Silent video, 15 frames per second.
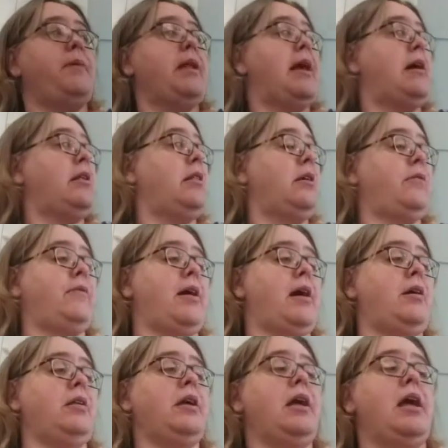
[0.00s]
out of the
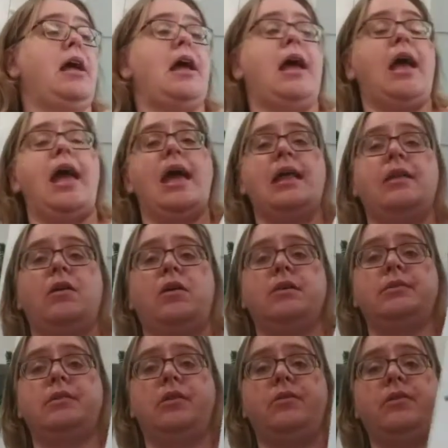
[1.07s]
ground. And
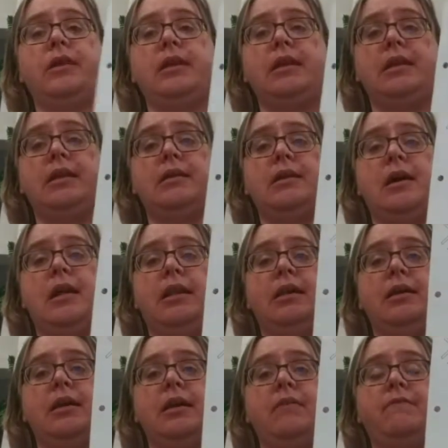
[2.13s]
also in
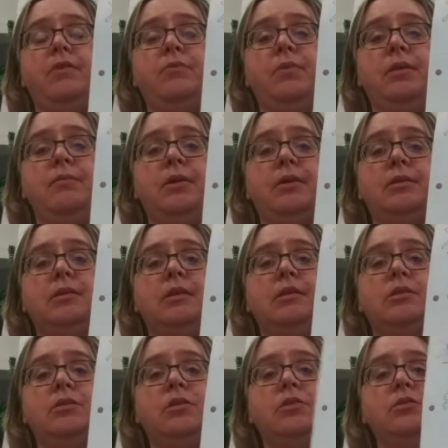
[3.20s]
Holland, you have the windmills.
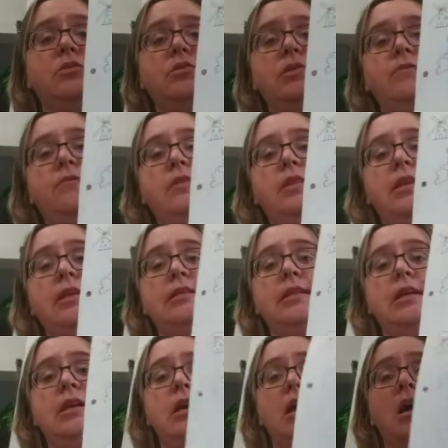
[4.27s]
So those are different things
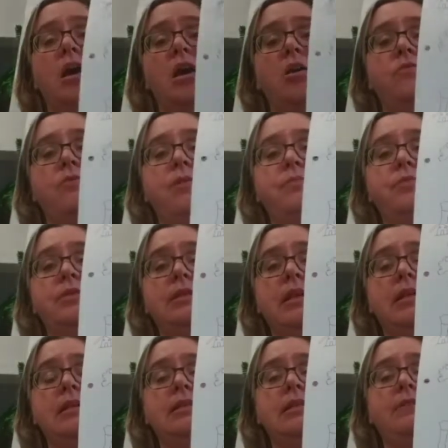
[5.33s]
that are
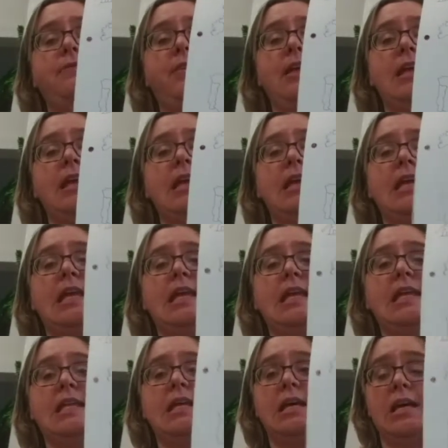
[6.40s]
representative
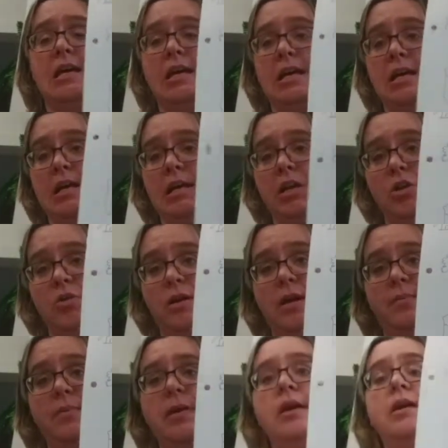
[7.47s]
in
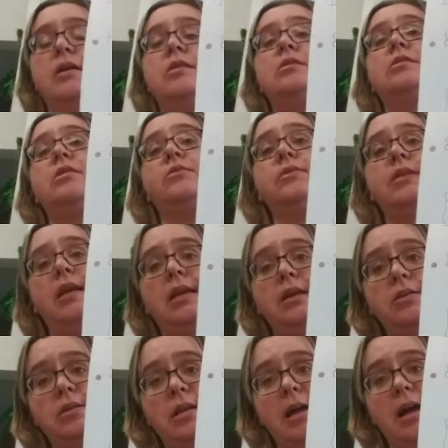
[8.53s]
Europe. So take
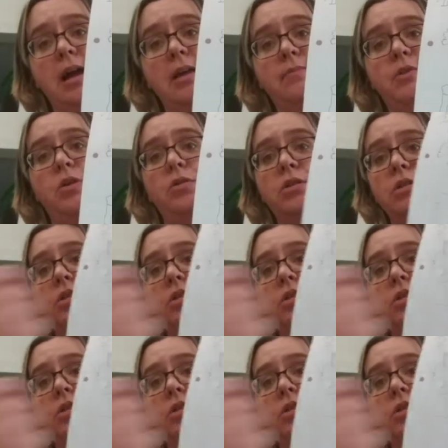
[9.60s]
your time, don't just